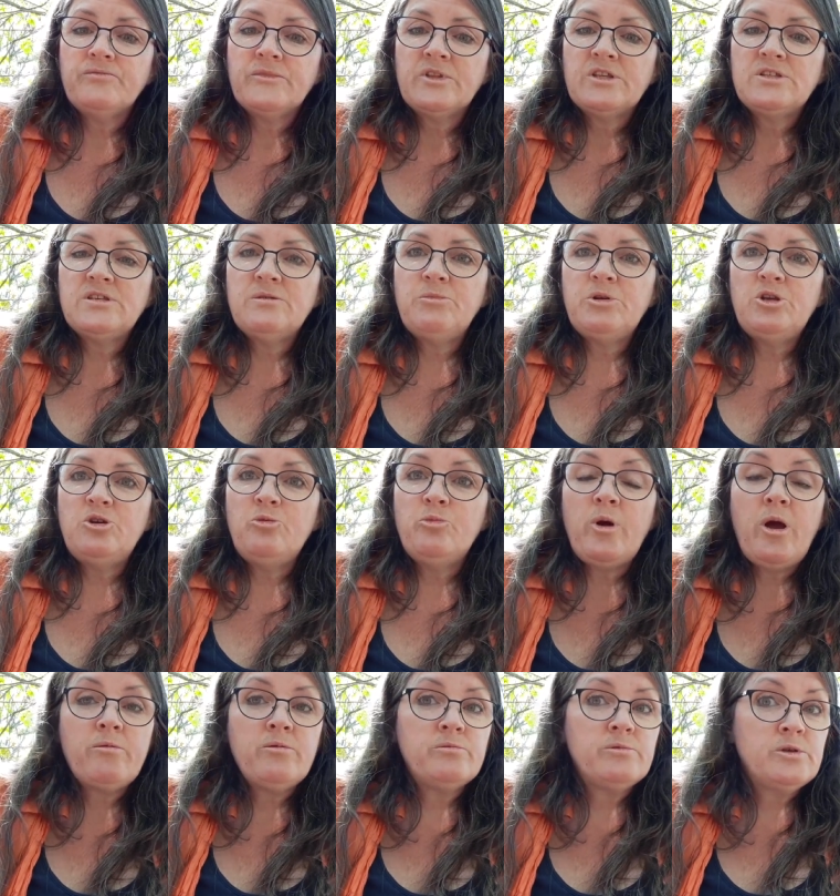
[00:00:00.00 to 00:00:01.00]
Somebody who
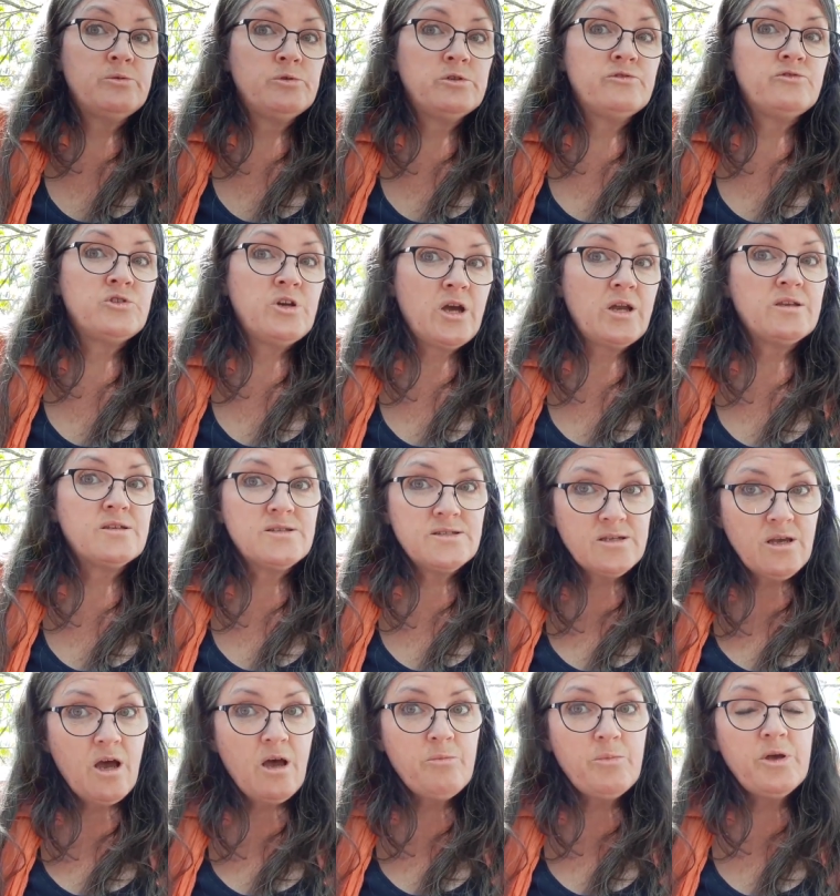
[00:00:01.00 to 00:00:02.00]
probably would have tried to
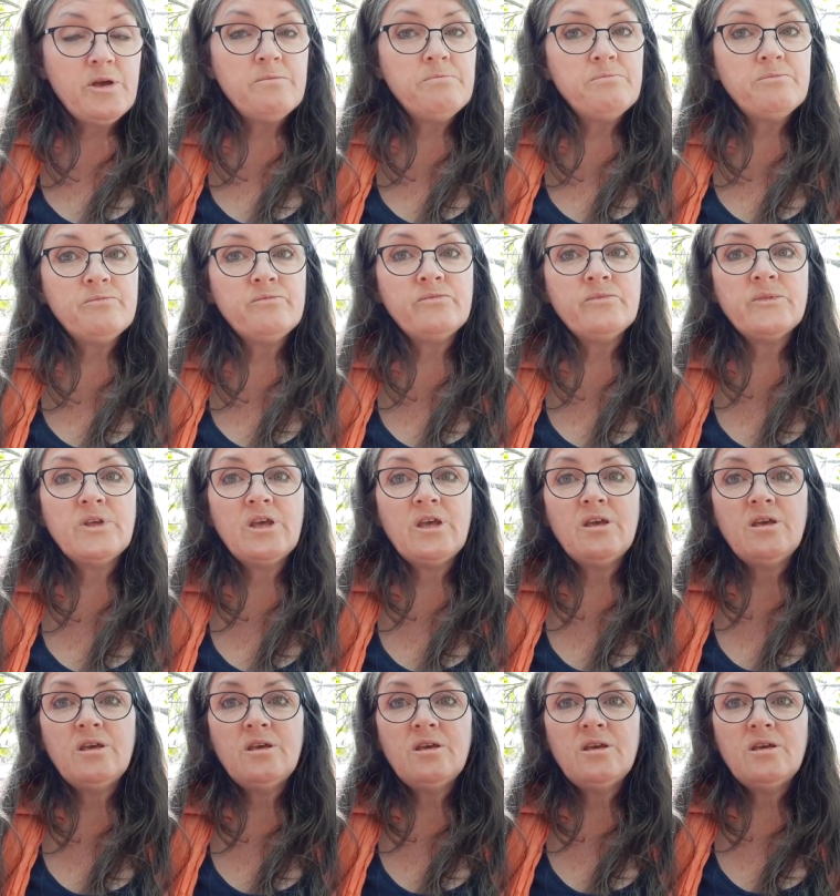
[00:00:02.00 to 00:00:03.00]
stop him
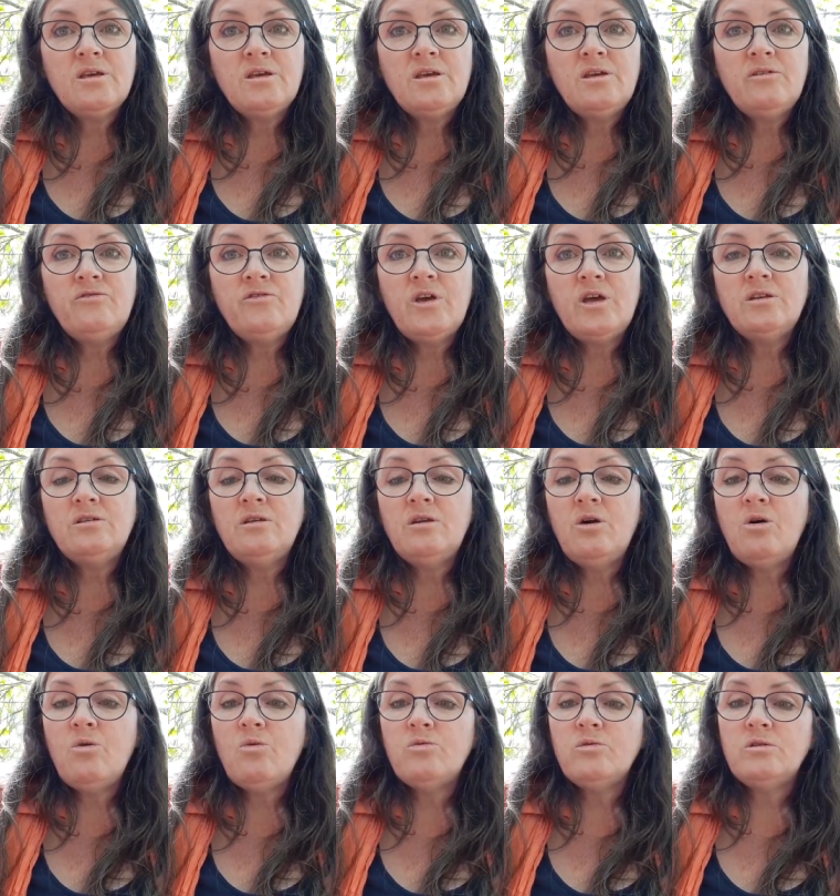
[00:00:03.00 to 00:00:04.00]
if they'd
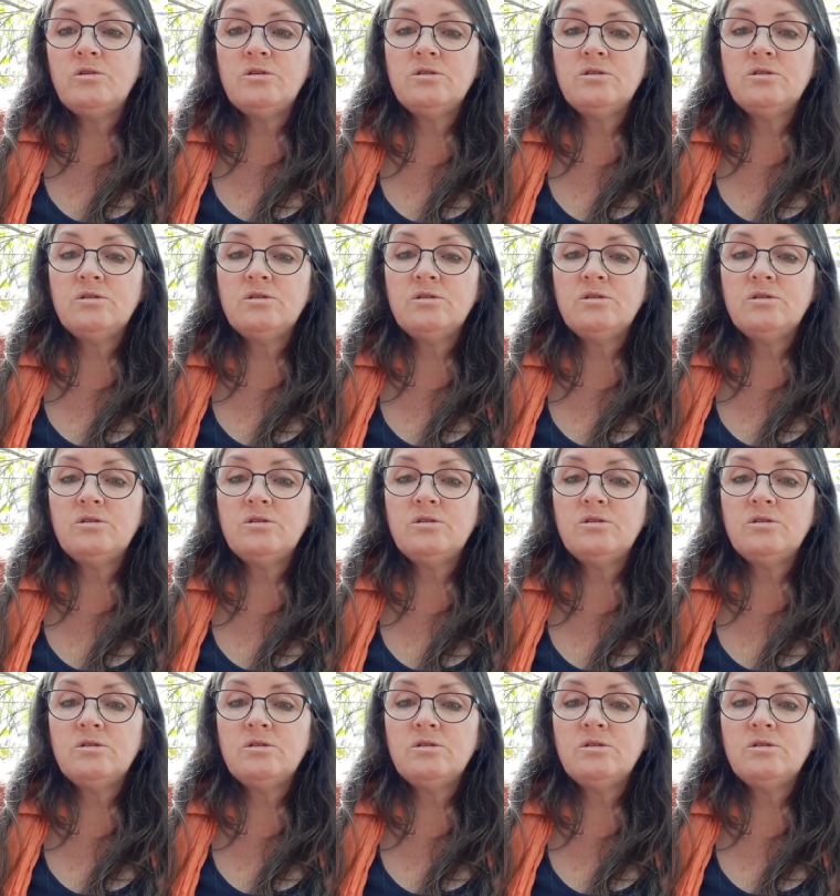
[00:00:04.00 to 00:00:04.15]
known